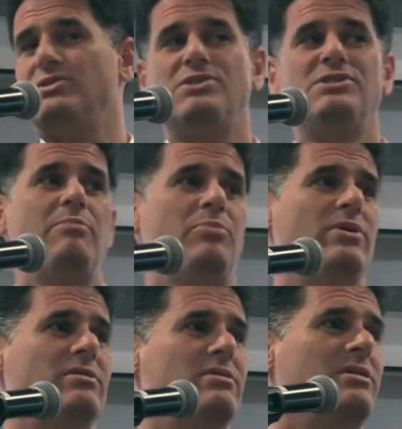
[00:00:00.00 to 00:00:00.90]
was a
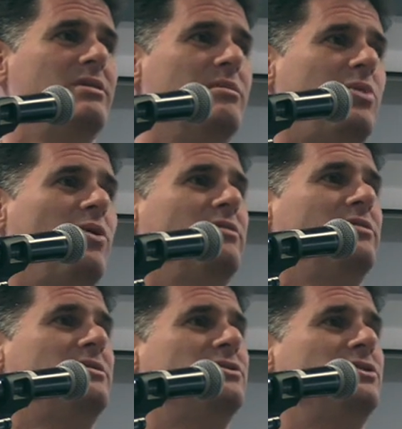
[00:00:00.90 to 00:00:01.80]
separate part
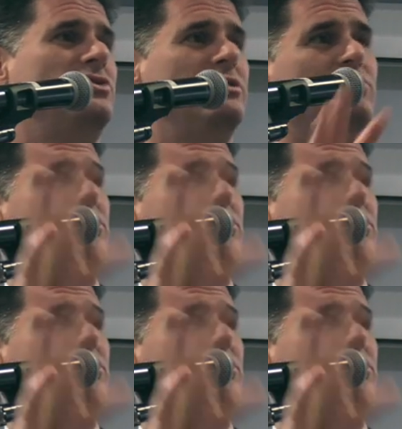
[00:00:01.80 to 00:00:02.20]
of the decision.